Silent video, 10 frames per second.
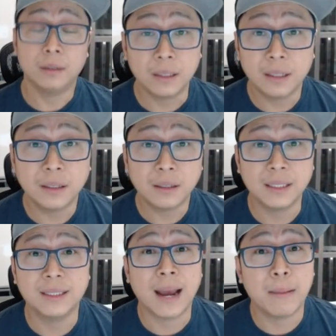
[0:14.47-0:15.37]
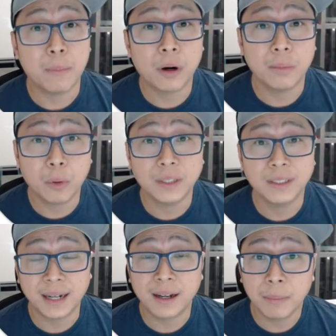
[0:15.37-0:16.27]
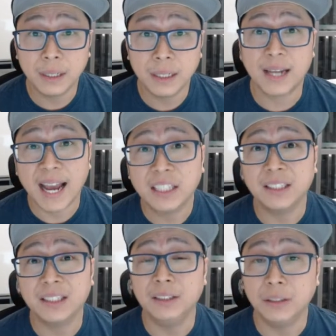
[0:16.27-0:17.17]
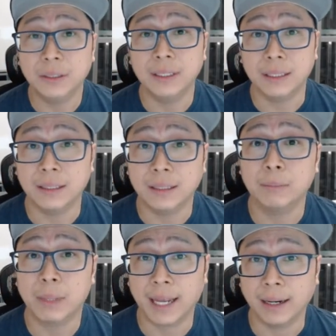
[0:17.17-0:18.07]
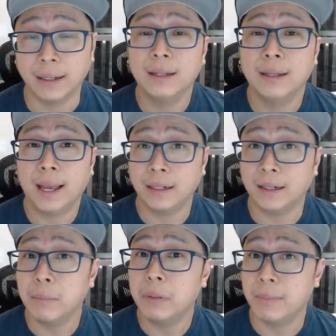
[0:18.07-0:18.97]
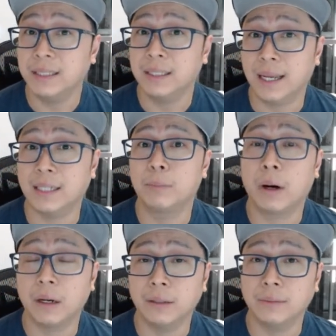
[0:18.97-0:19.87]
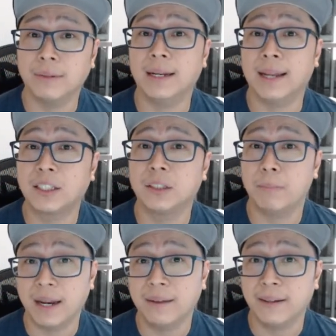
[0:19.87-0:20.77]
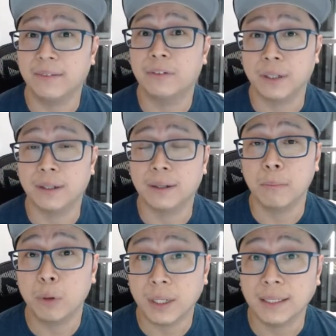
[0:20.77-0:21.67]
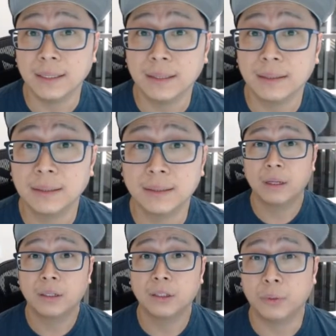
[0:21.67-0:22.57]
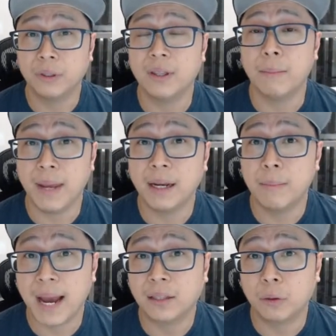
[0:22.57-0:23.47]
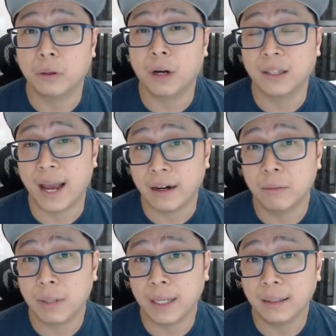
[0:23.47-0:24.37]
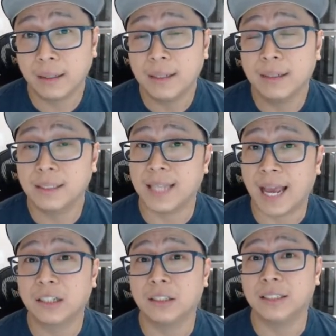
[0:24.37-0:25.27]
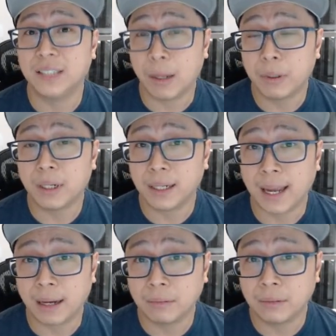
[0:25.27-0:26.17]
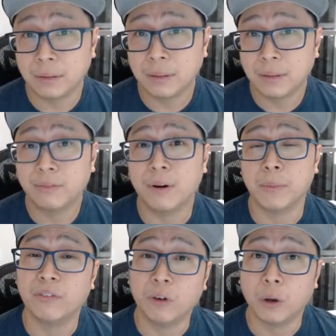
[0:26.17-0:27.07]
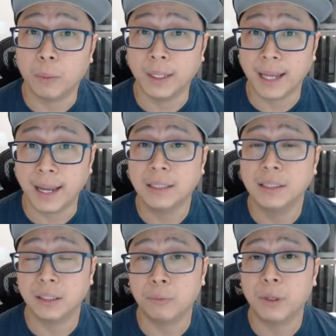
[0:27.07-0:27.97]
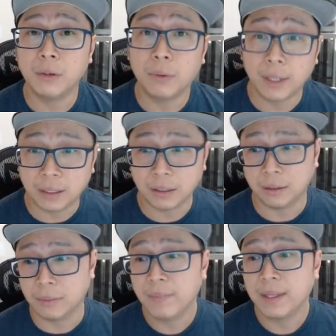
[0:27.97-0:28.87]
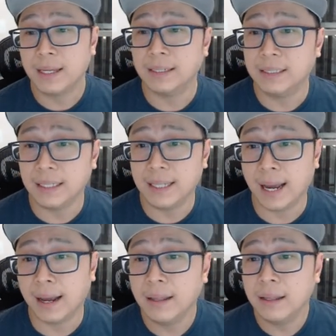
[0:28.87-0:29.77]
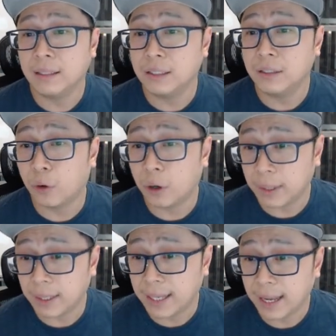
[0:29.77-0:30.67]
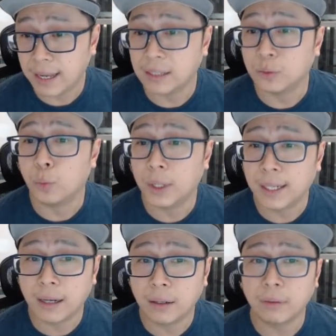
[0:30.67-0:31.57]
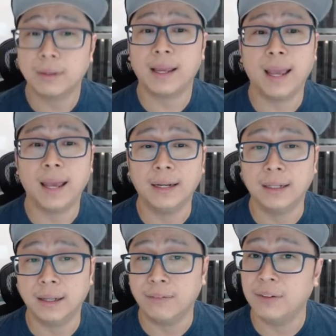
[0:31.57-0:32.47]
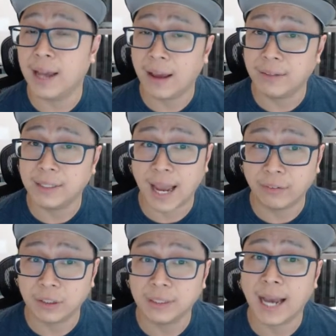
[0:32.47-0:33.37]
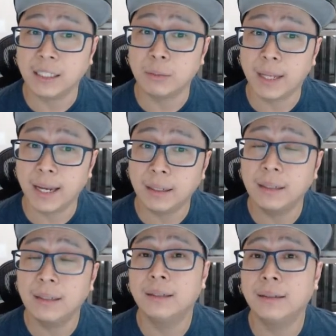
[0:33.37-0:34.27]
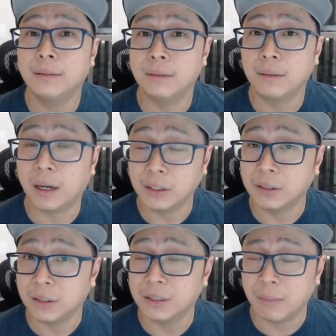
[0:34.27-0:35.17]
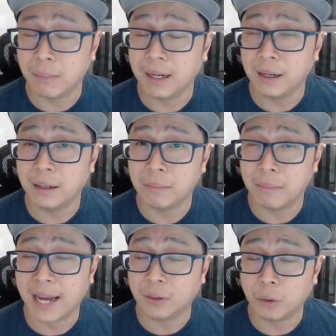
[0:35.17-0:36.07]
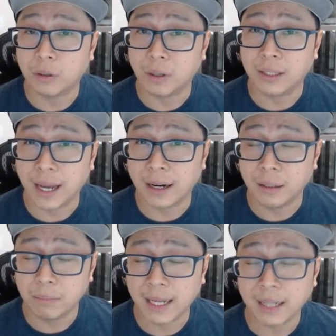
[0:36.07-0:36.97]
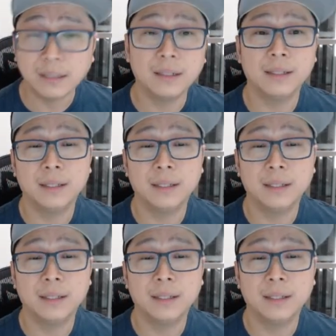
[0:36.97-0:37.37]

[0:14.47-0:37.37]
The good news is that more and more tech companies are actually using this plan, and they're implementing it as part of an extra benefit for their employees. So with the Mega Backdoor Roth I R A plan, this is actually a separate account from your four oh one k. So what you want to do is see that this four oh one k is one account, and then if you have this after-tax plan, also known as the Mega Backdoor Roth I R A plan,